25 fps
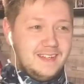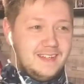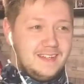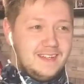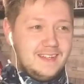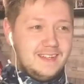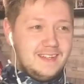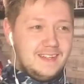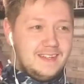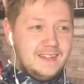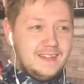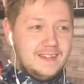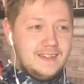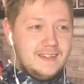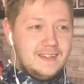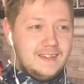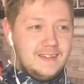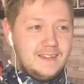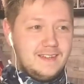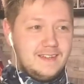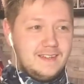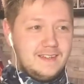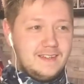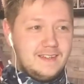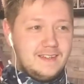but I think
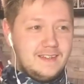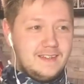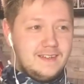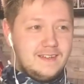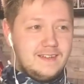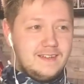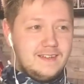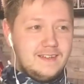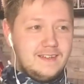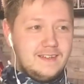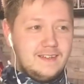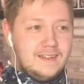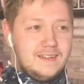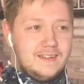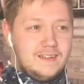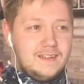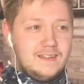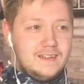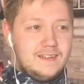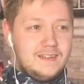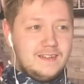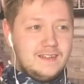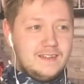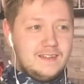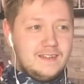now I've shown off
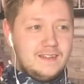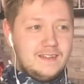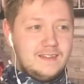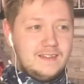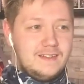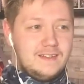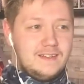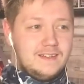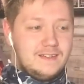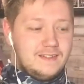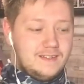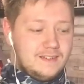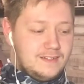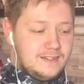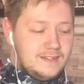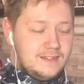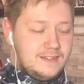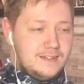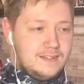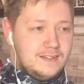everything I wanted to.